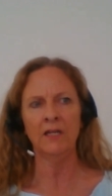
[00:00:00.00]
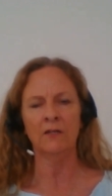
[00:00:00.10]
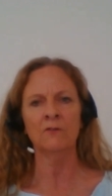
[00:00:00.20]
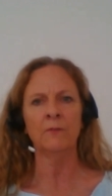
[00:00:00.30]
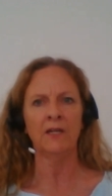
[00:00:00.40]

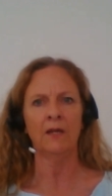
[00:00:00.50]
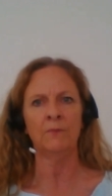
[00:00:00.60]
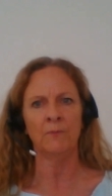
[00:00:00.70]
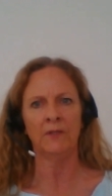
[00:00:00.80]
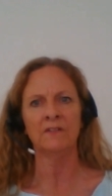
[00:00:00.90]
economic
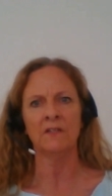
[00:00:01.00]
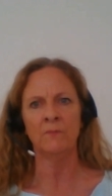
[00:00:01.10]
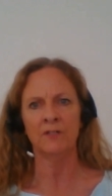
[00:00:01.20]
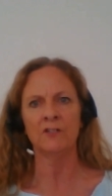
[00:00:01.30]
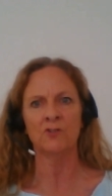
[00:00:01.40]
capability
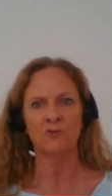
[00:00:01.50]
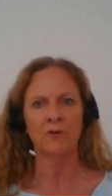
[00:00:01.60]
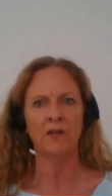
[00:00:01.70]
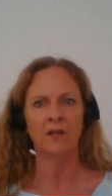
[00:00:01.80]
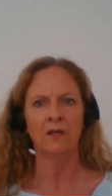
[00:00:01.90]
by
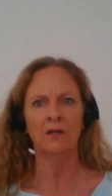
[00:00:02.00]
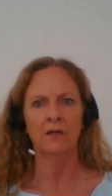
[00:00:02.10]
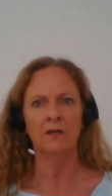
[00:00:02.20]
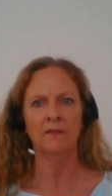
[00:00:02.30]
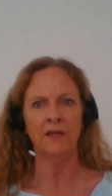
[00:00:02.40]
destroying
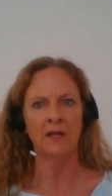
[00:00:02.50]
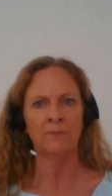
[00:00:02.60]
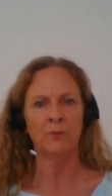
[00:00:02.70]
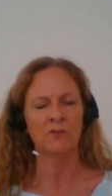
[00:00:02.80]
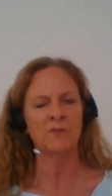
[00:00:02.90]
the
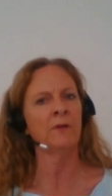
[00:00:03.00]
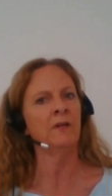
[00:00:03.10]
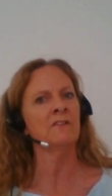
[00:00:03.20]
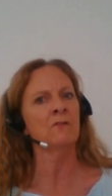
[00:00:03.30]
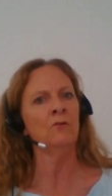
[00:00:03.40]
airports, but
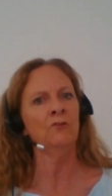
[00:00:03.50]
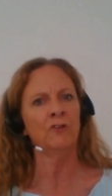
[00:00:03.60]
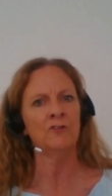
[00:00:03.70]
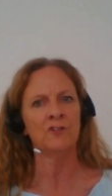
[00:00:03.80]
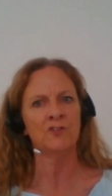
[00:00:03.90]
it's
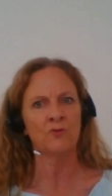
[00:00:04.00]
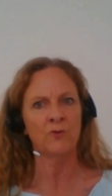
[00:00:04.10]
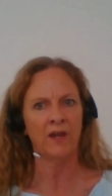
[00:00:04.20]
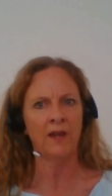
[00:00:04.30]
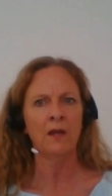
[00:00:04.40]
also
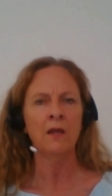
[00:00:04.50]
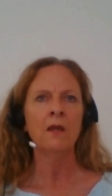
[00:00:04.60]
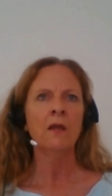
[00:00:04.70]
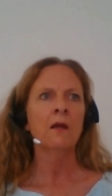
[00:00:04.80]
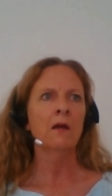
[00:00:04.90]
destroying
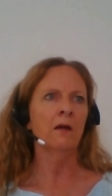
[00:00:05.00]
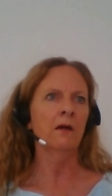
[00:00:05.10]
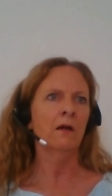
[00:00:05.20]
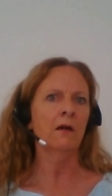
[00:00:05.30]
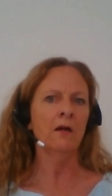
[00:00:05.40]

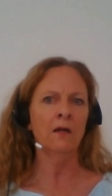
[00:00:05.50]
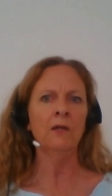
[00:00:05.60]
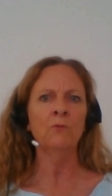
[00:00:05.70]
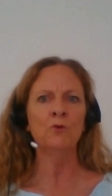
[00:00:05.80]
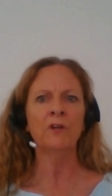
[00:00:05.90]

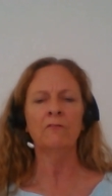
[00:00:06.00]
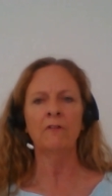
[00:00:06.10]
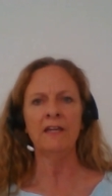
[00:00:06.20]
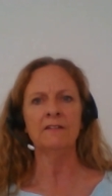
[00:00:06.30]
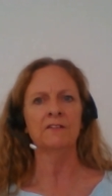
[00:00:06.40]
early warning
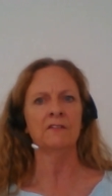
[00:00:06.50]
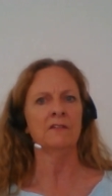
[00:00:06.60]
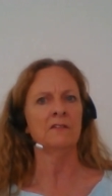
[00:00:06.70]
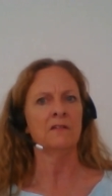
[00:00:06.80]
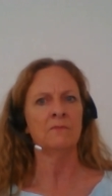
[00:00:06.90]
radar
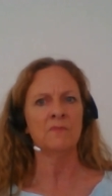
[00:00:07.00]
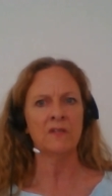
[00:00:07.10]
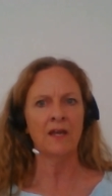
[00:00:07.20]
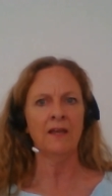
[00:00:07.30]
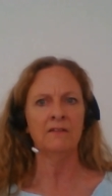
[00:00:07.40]

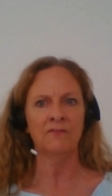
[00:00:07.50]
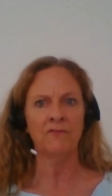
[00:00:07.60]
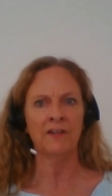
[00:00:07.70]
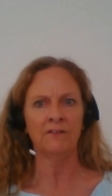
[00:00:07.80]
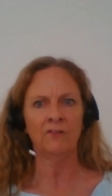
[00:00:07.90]
systems, air
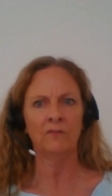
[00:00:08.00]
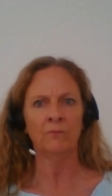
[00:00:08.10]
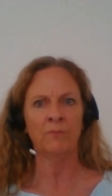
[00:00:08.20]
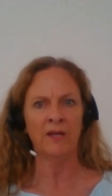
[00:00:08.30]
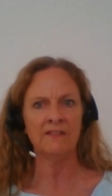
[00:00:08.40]
defense
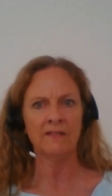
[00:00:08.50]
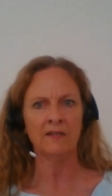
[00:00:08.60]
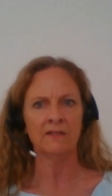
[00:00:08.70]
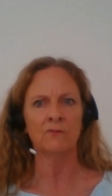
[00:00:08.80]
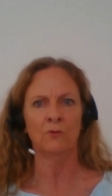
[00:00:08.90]

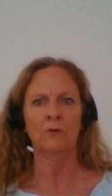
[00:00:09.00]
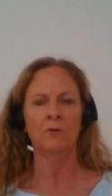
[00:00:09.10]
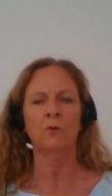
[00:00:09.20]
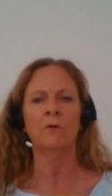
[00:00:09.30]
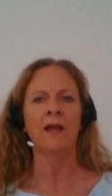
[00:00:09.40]
bases
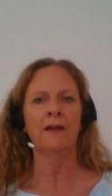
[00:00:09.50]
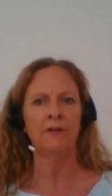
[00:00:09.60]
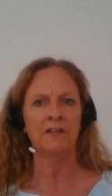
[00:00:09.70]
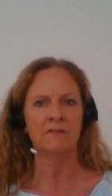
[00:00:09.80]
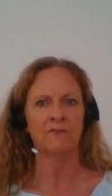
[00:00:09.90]
or
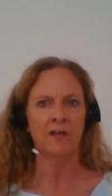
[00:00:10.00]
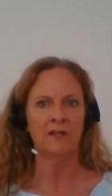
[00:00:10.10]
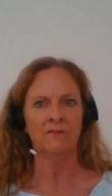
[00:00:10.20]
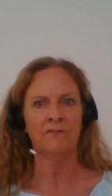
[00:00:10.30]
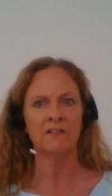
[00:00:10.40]
areas of
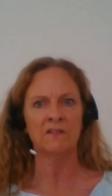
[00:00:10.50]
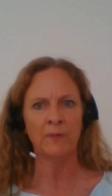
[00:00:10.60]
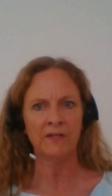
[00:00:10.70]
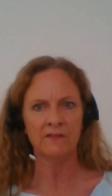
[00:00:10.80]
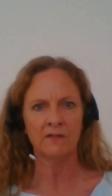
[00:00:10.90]
air defense
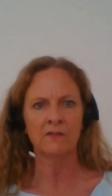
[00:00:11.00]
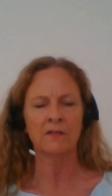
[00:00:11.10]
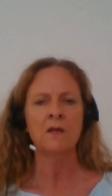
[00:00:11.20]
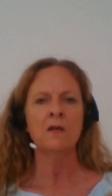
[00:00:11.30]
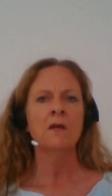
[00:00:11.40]
bases,